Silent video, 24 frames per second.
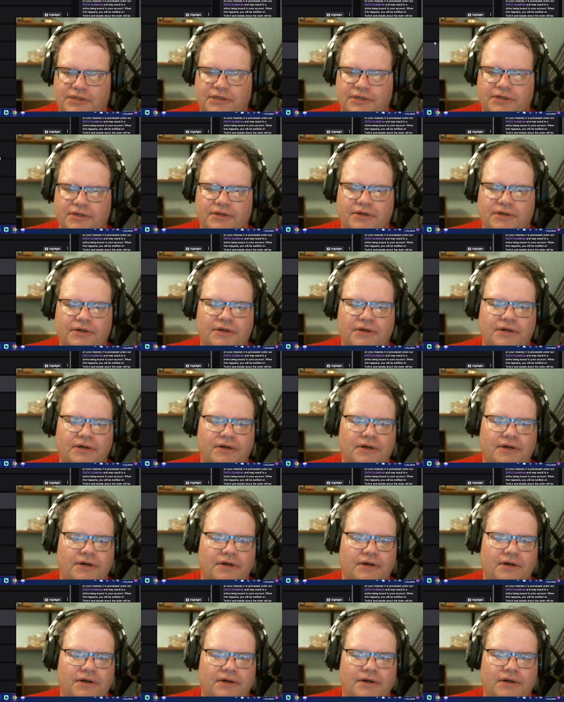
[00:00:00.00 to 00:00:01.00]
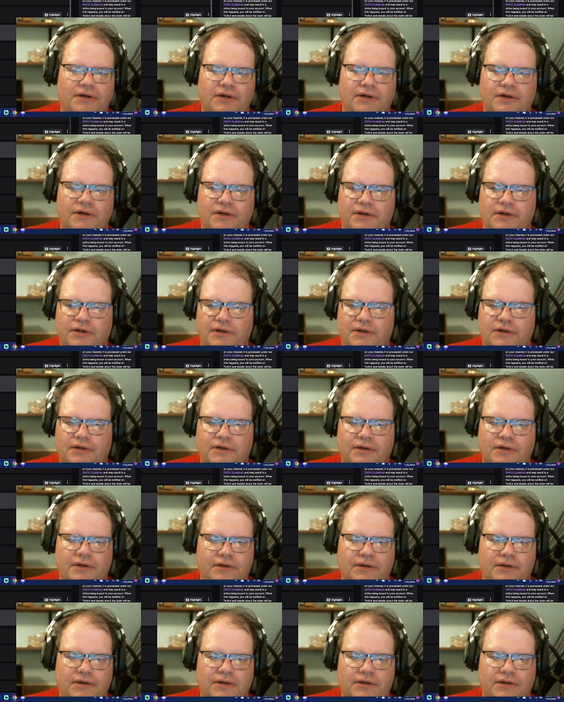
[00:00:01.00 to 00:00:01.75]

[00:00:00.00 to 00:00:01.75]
(no one is talking)